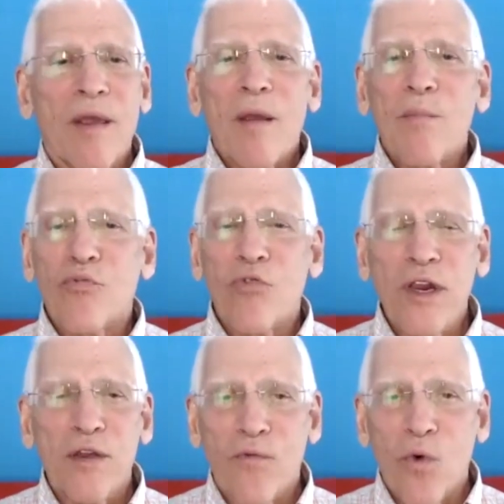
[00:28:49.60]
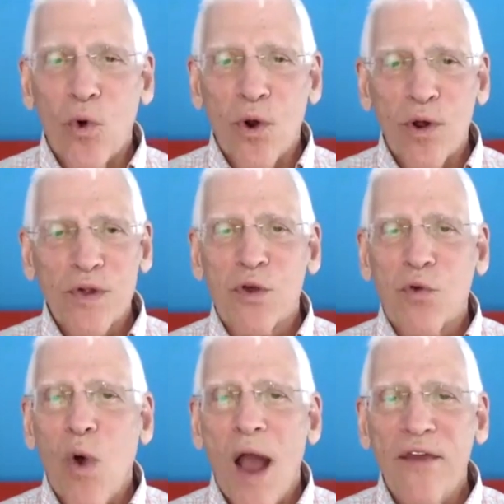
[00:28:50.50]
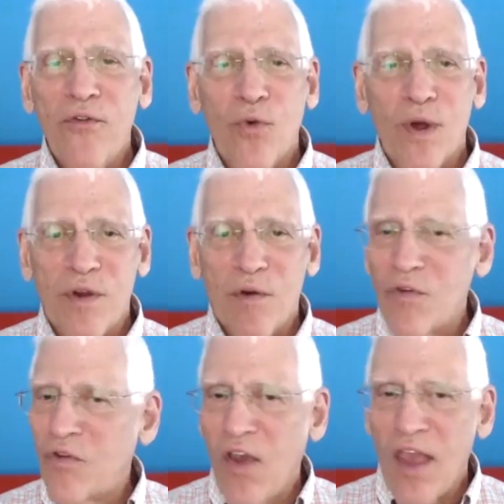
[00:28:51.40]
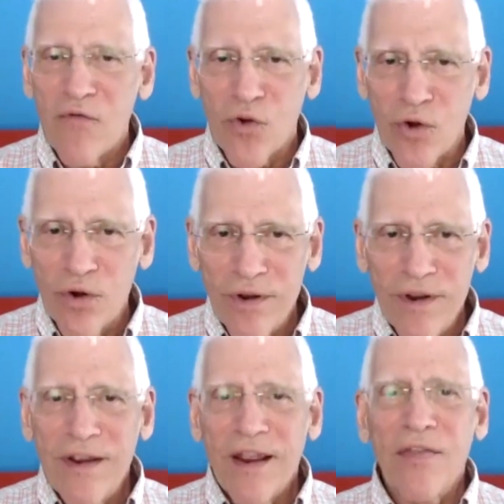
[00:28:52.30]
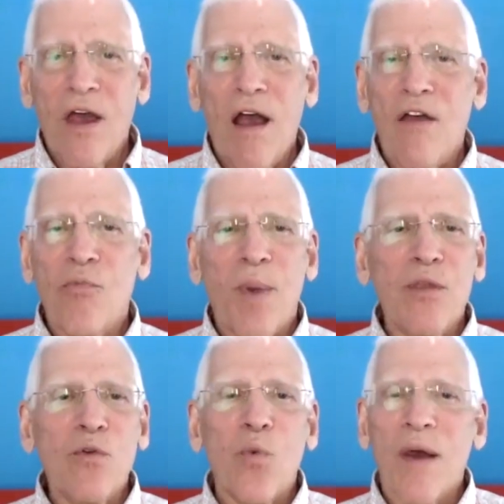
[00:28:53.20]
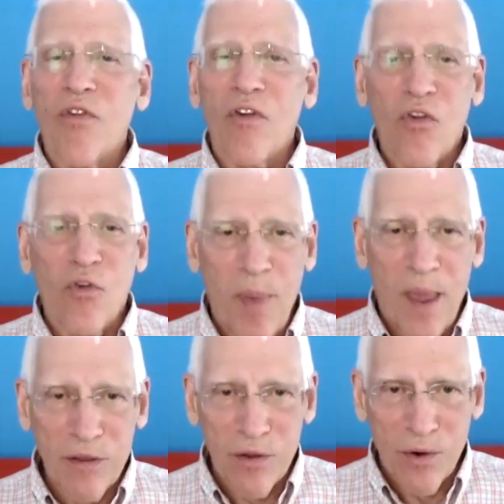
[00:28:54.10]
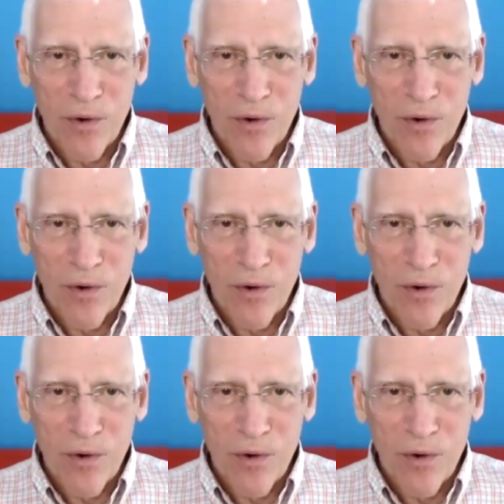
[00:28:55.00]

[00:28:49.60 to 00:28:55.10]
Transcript: pre-divorce, the wife was a saver and the husband was a spender.